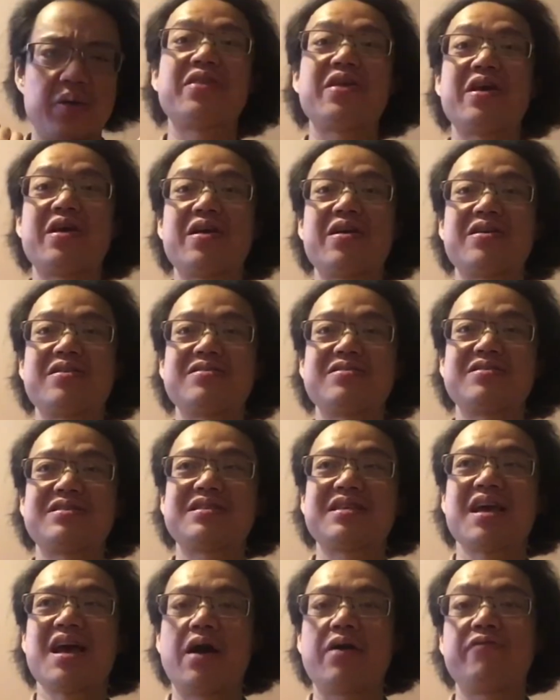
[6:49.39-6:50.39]
There's
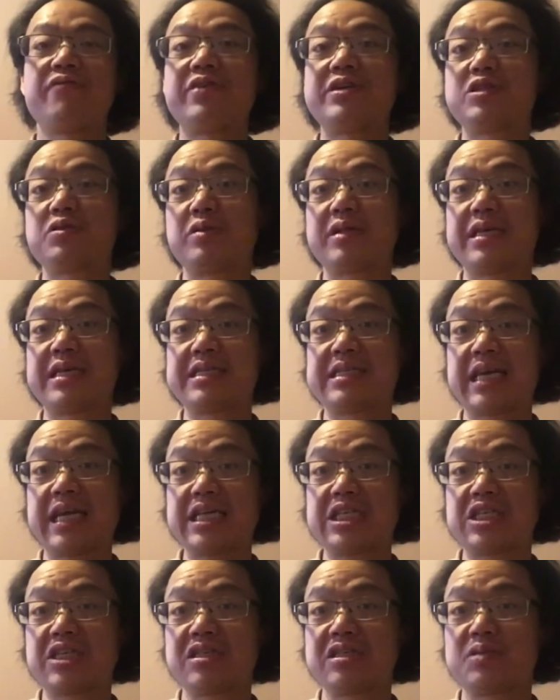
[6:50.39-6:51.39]

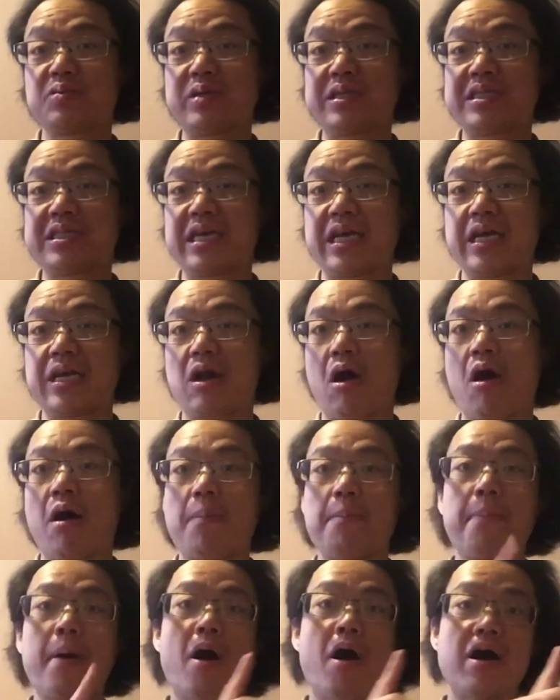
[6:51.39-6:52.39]
visualizations we did on
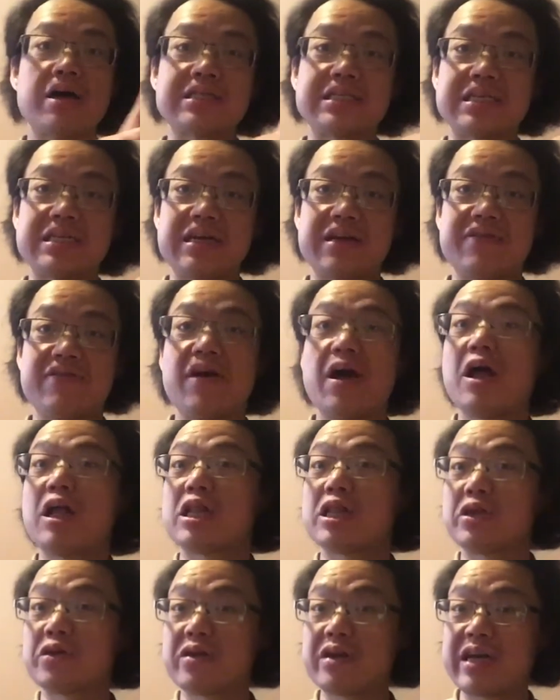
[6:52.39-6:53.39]
positive
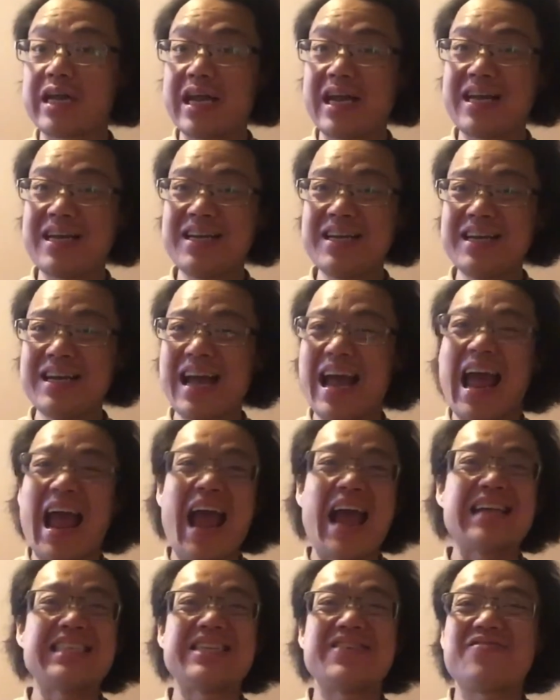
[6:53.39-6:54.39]
learning
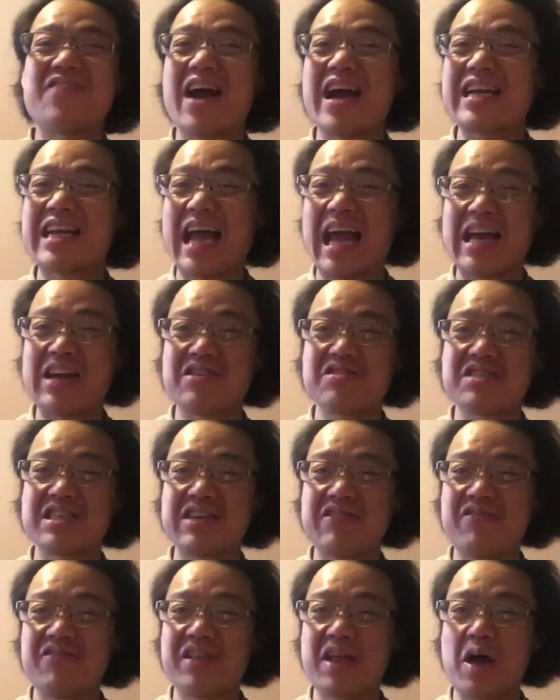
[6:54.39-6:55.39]
and divine
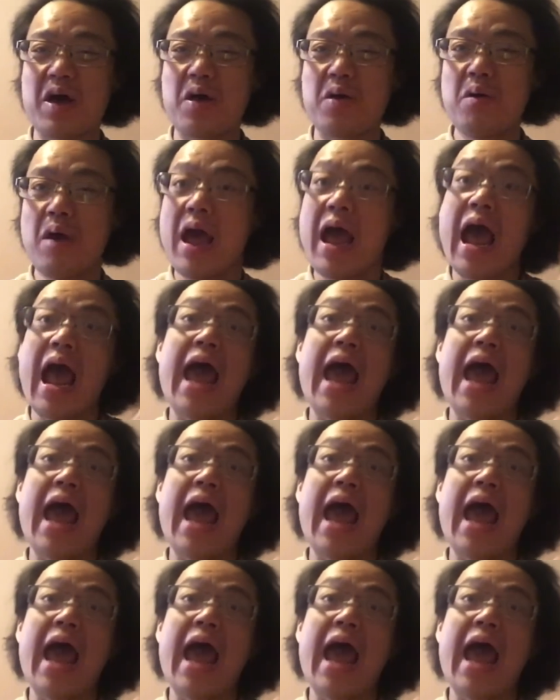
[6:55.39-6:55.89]
energy flow.